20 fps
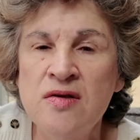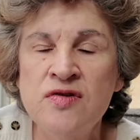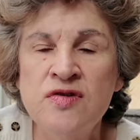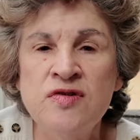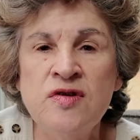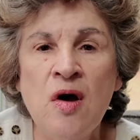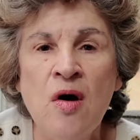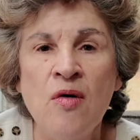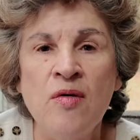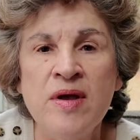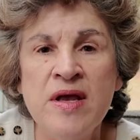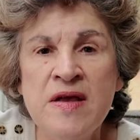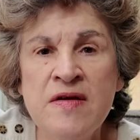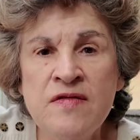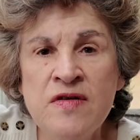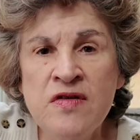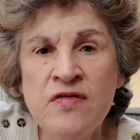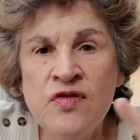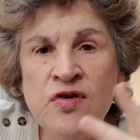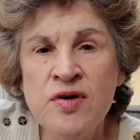So
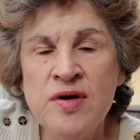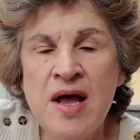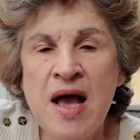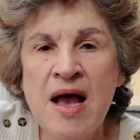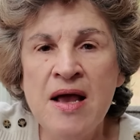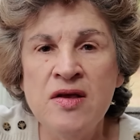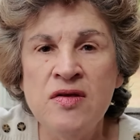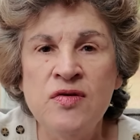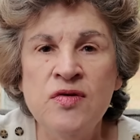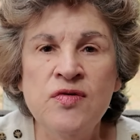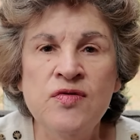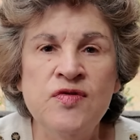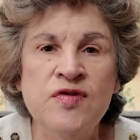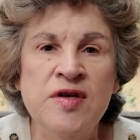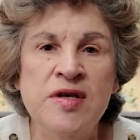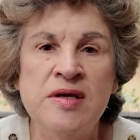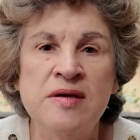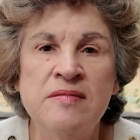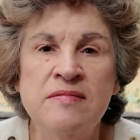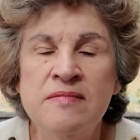even if you're not
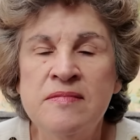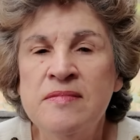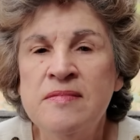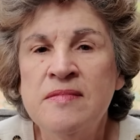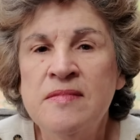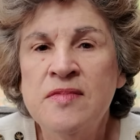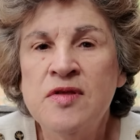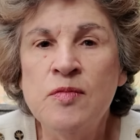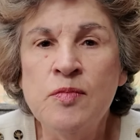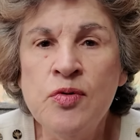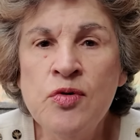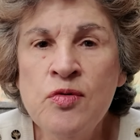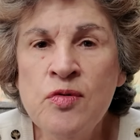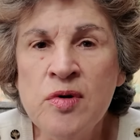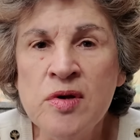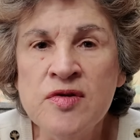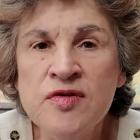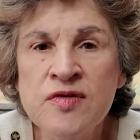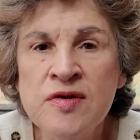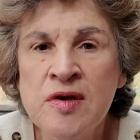using the
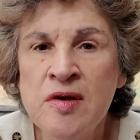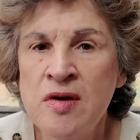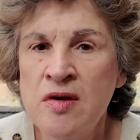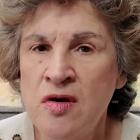pools,